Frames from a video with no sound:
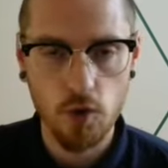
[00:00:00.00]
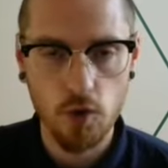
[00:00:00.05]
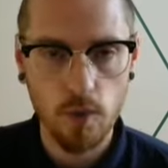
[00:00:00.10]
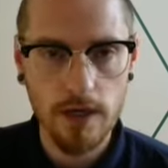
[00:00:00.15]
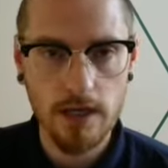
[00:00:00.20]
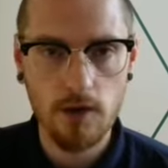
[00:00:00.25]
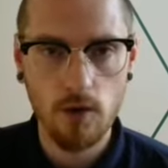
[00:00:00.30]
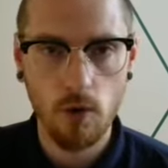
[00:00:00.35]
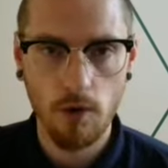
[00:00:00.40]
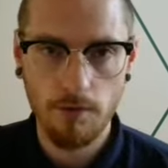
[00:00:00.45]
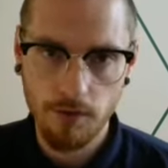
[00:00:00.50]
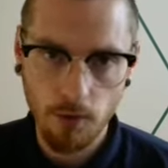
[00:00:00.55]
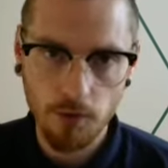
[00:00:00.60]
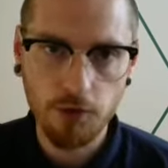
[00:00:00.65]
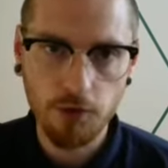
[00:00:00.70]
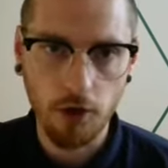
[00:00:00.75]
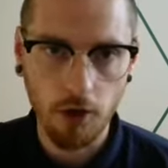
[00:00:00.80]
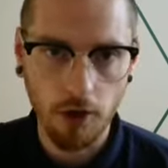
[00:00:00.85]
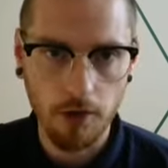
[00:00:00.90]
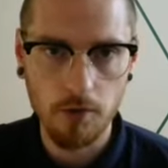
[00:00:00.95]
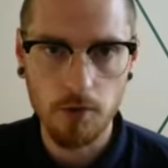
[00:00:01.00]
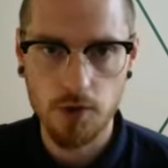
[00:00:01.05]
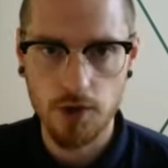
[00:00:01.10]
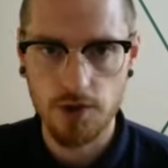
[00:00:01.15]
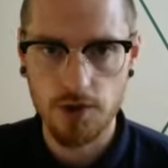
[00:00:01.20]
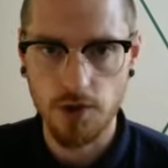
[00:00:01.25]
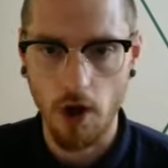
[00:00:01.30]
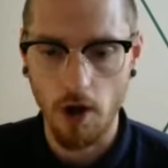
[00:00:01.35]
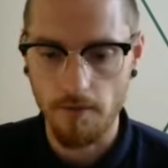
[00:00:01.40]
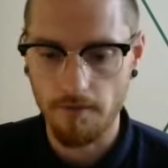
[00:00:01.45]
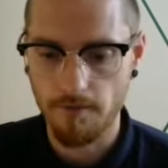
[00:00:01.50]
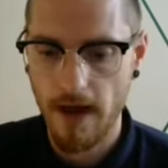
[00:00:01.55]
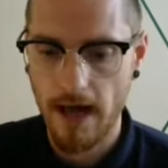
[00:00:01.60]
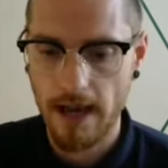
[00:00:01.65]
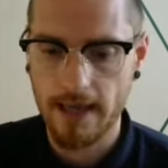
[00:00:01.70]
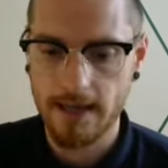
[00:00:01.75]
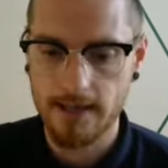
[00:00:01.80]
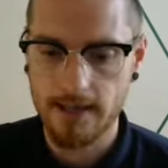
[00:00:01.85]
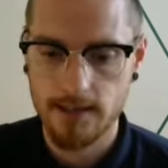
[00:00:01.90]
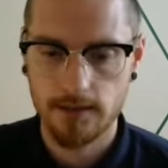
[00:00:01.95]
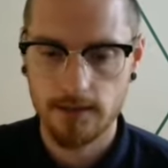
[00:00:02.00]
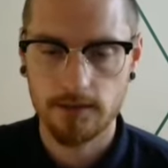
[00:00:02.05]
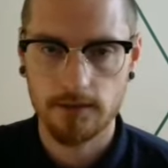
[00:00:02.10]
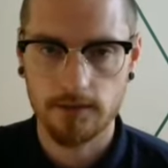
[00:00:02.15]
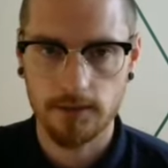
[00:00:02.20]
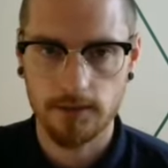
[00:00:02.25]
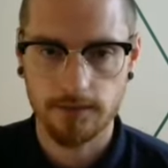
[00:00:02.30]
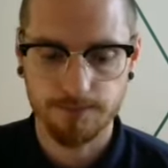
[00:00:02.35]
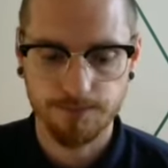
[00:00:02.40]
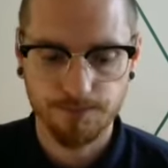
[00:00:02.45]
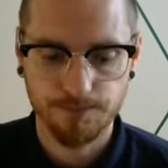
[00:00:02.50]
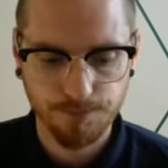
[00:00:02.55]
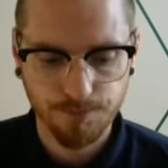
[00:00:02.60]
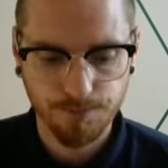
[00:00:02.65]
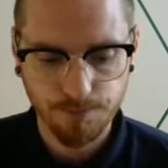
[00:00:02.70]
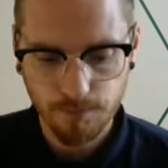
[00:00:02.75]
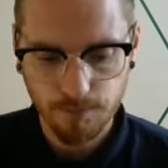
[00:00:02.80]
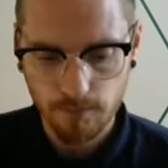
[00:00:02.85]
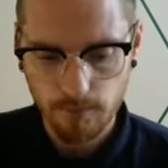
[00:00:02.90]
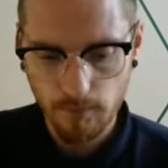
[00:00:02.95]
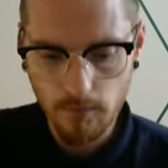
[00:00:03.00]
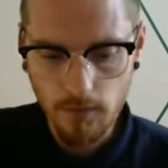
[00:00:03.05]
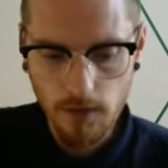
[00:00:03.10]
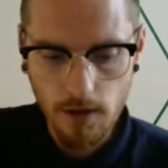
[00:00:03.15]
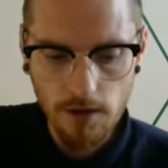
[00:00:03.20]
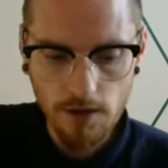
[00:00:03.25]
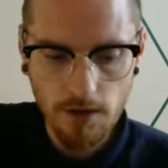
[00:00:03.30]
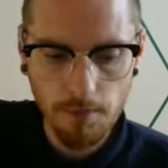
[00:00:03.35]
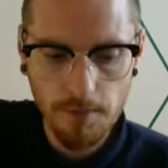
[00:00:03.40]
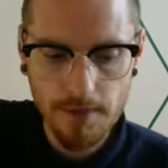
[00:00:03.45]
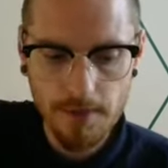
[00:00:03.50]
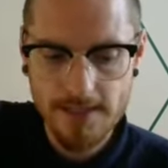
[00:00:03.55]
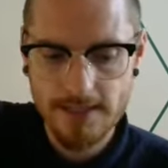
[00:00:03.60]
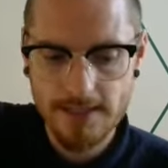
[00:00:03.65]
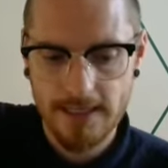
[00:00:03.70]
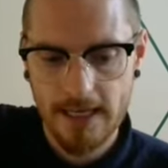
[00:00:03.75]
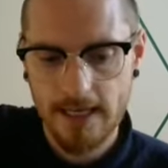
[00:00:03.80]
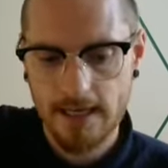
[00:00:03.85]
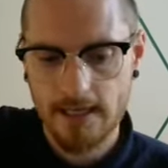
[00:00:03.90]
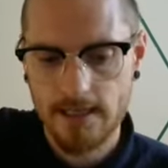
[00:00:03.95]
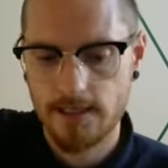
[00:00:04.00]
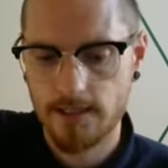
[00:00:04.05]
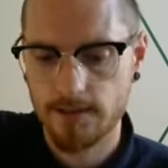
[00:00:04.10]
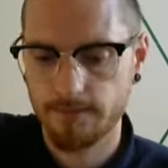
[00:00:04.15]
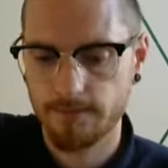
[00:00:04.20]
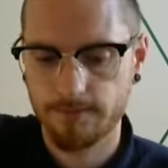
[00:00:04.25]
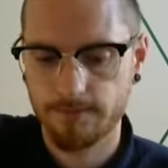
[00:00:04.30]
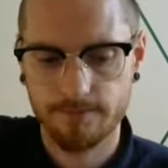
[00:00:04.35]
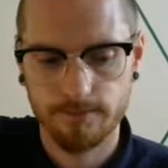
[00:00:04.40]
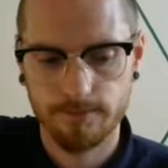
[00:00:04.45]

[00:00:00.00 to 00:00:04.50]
do we know if those conclusions are valid? Number 6,